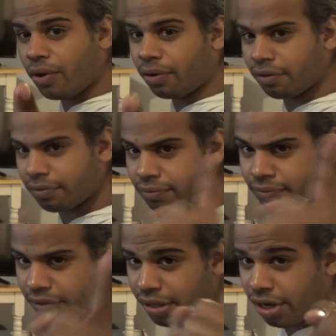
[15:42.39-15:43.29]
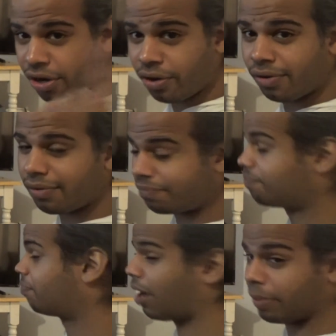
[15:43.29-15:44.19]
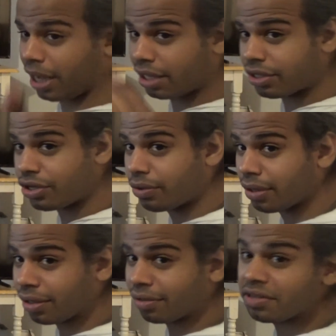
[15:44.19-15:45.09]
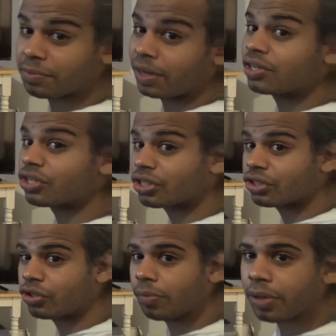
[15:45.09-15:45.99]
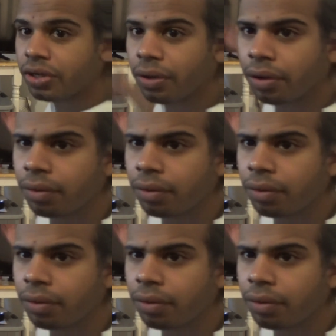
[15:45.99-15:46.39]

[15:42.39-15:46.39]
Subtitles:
Ew! You probably got the joke. It's probably just a stupid joke.